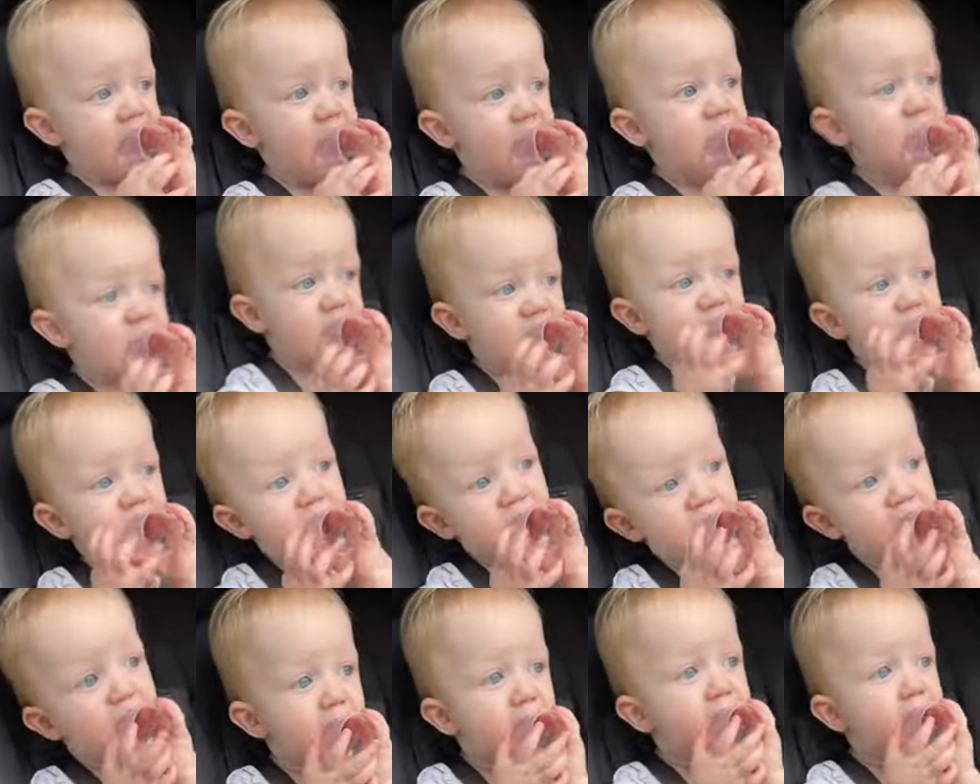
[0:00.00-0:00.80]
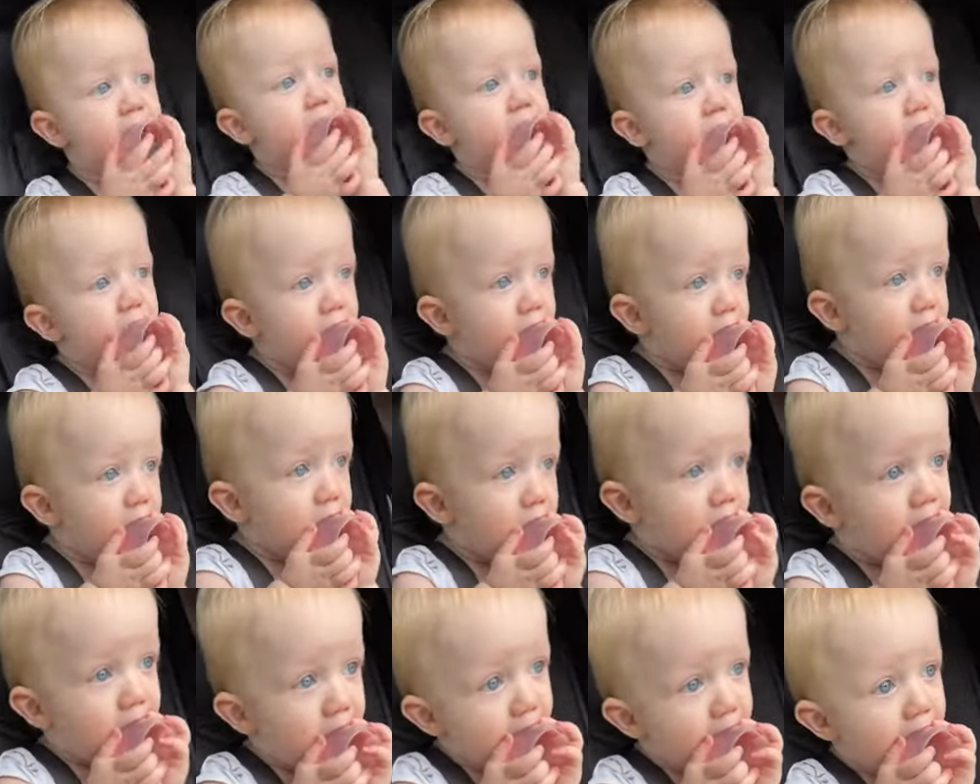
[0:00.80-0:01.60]
All right, off we
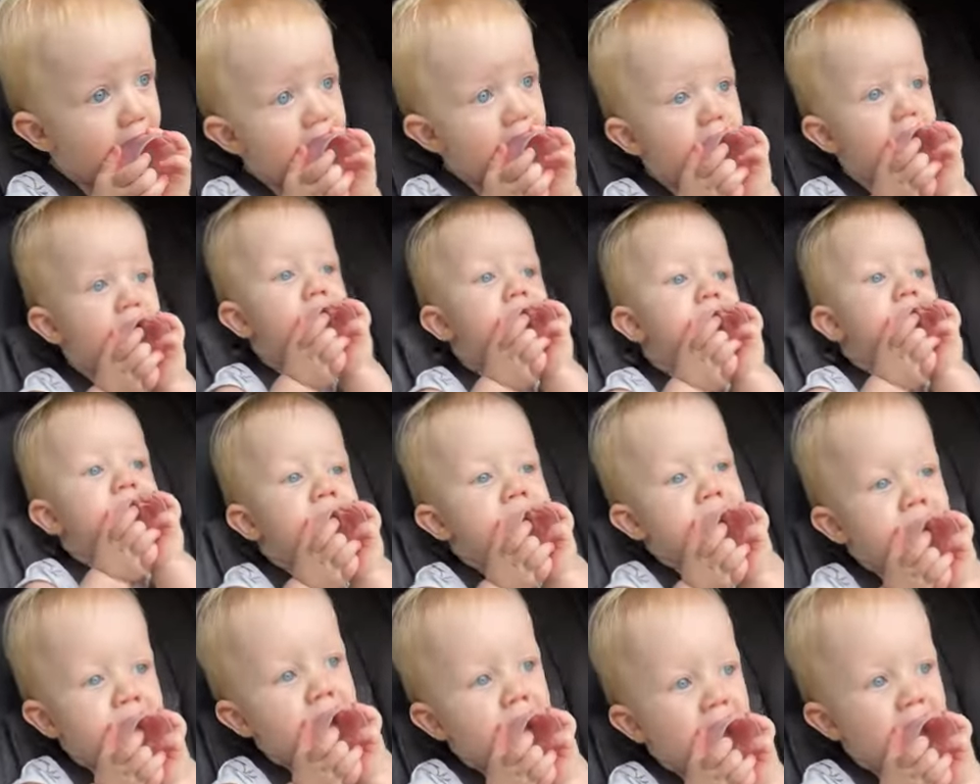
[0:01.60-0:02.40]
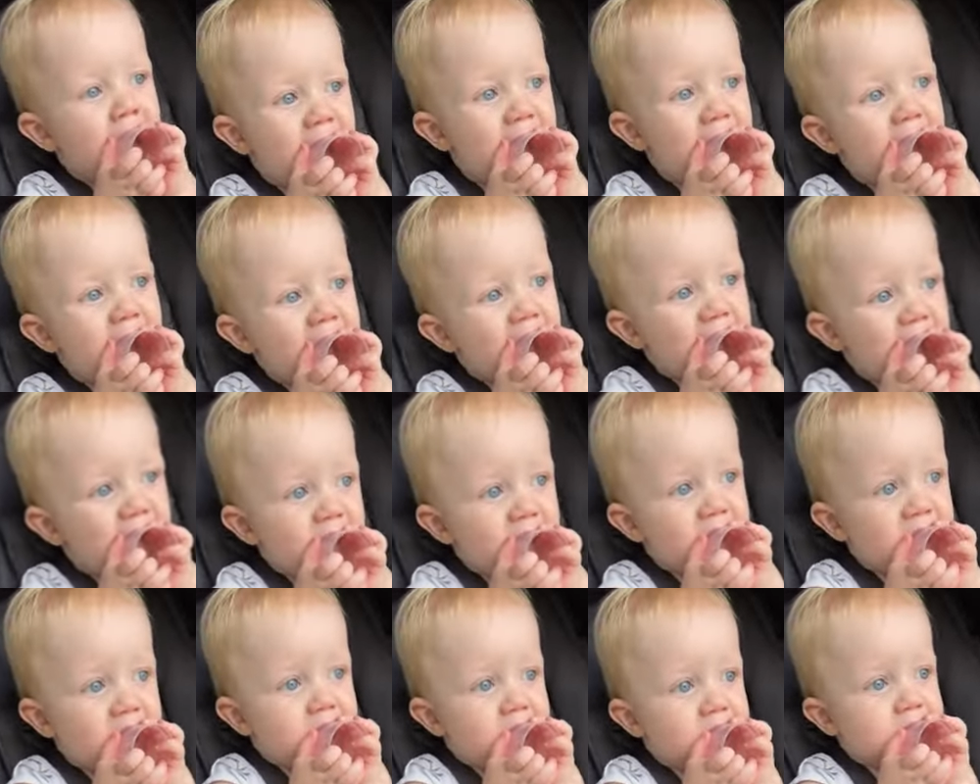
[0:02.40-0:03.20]
go. We're on the move
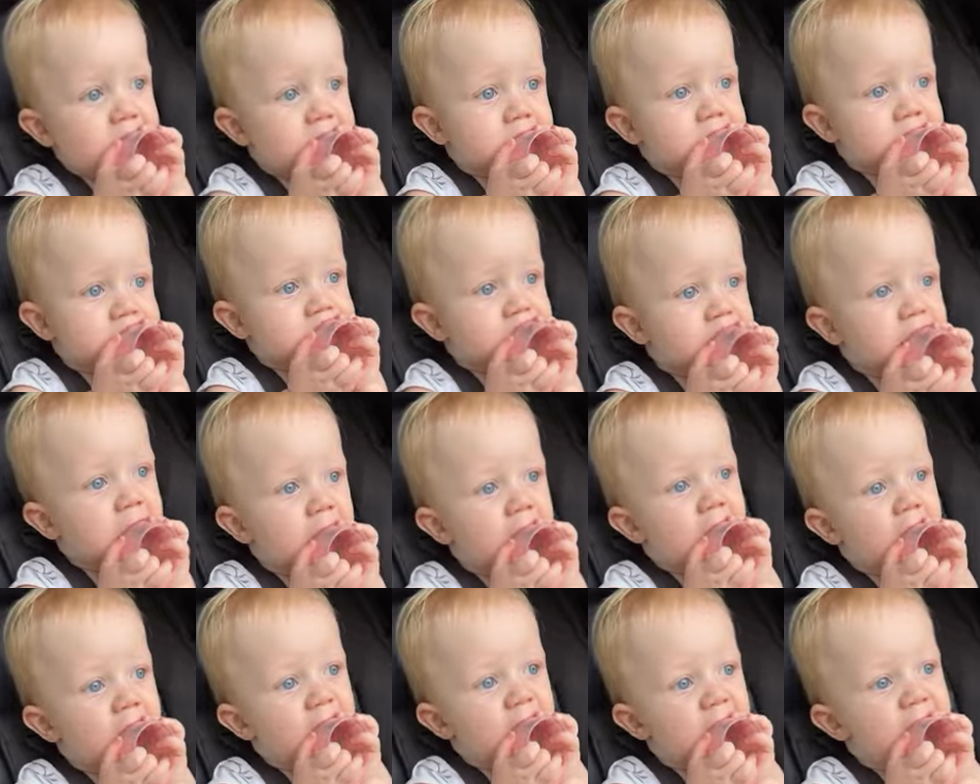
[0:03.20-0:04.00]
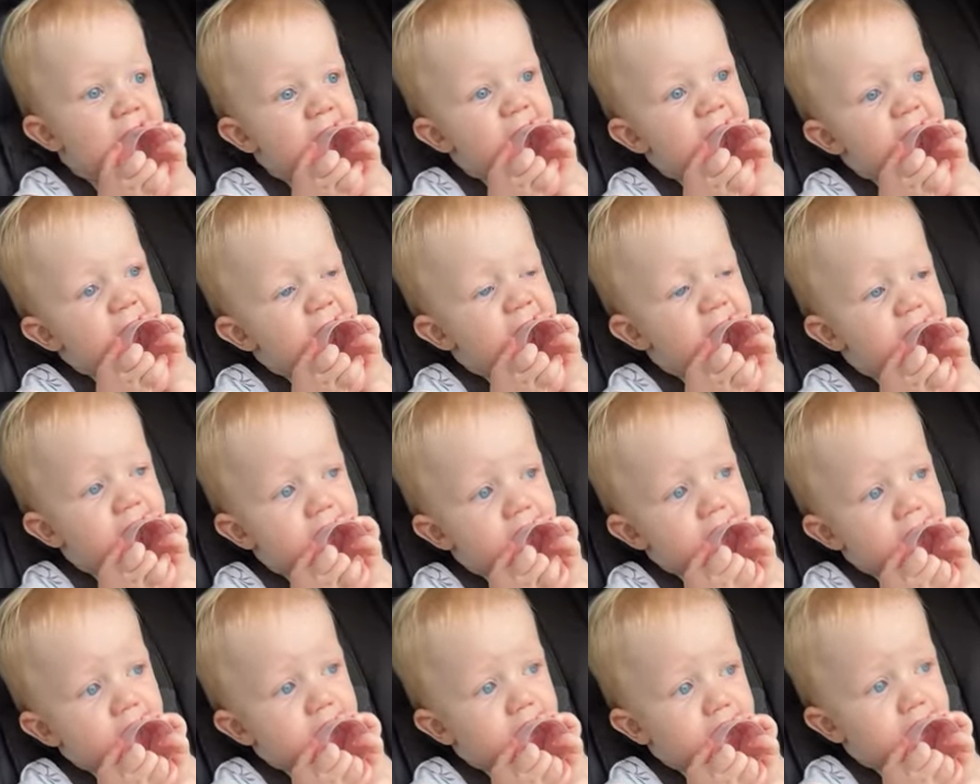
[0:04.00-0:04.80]
again. On the
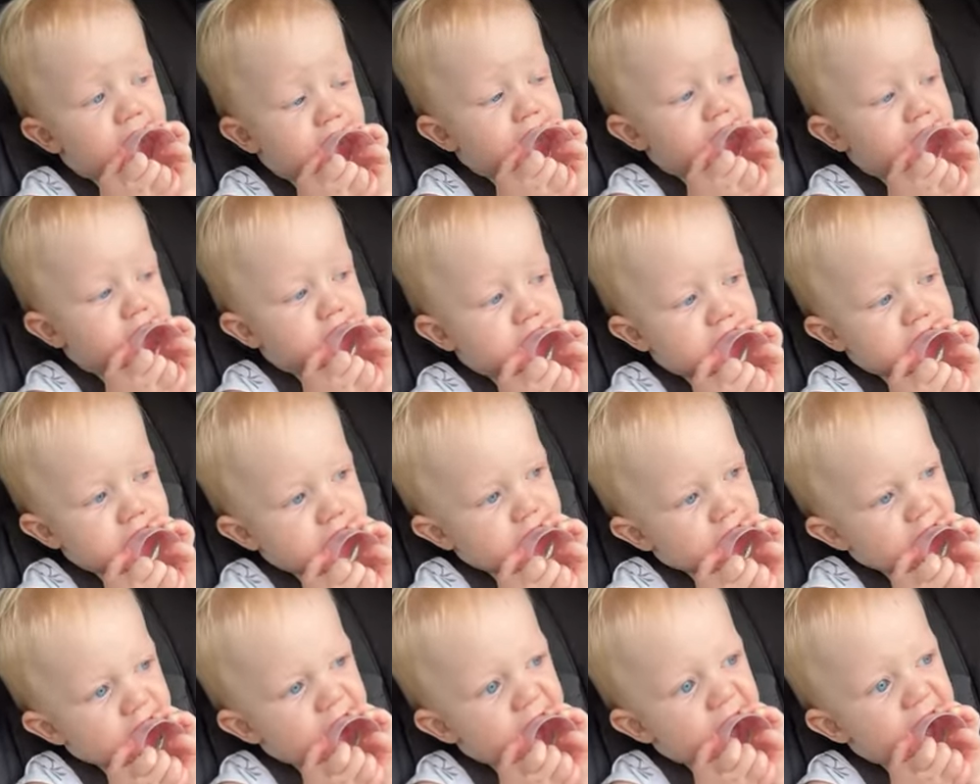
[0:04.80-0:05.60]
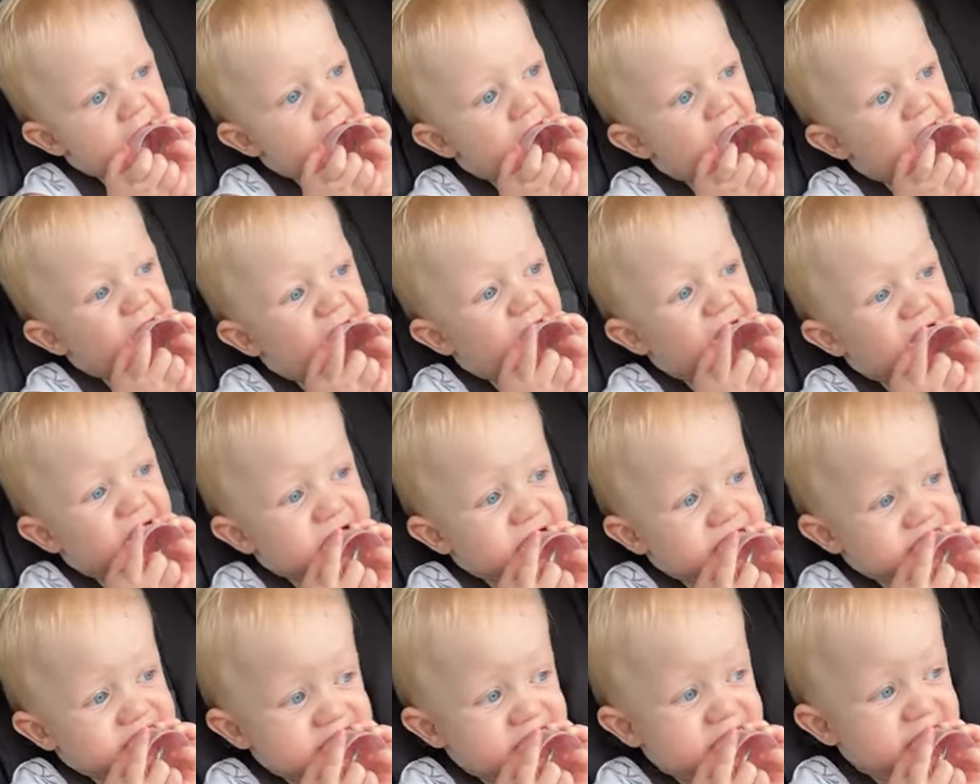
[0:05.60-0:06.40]
move again.
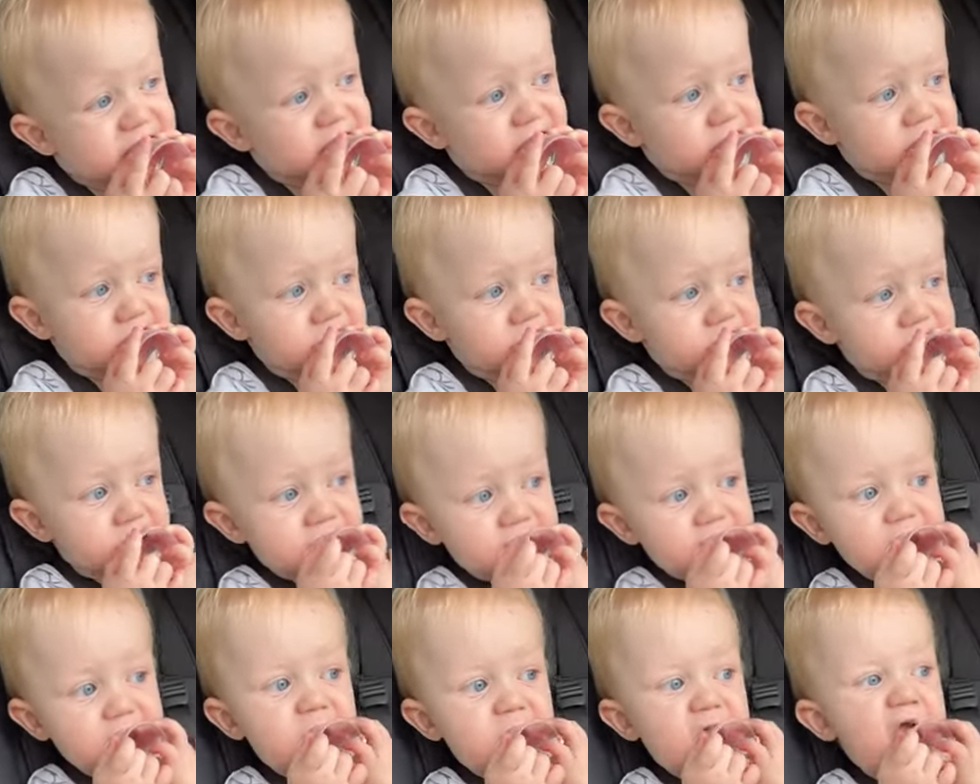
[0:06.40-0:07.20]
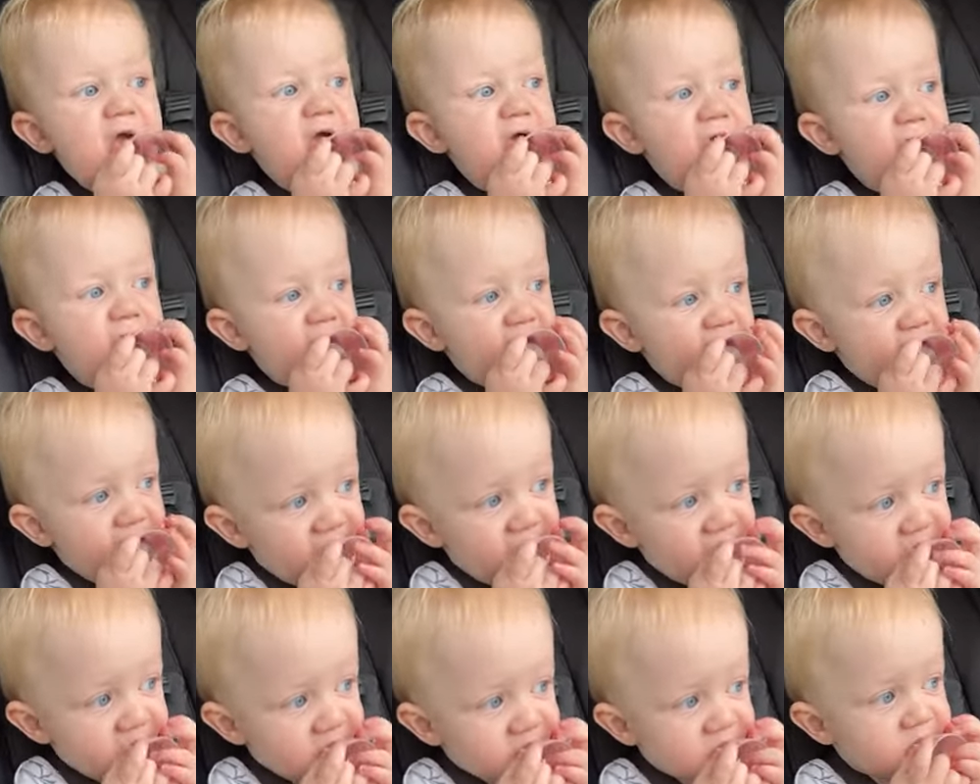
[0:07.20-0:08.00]
Yeah, on the move
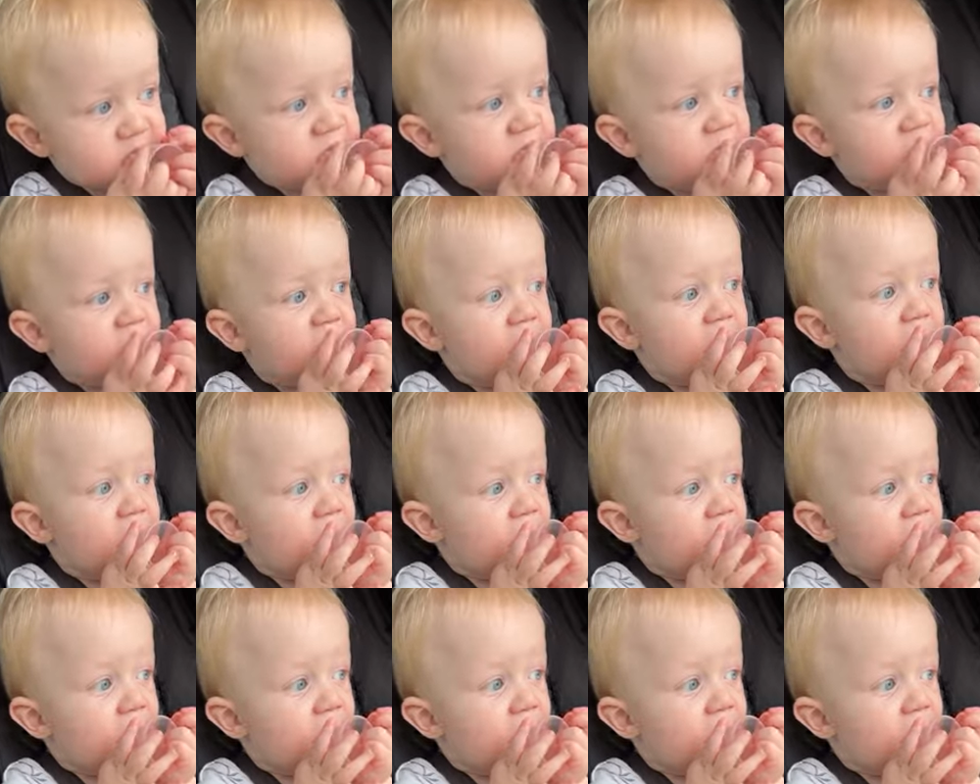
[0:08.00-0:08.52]
again.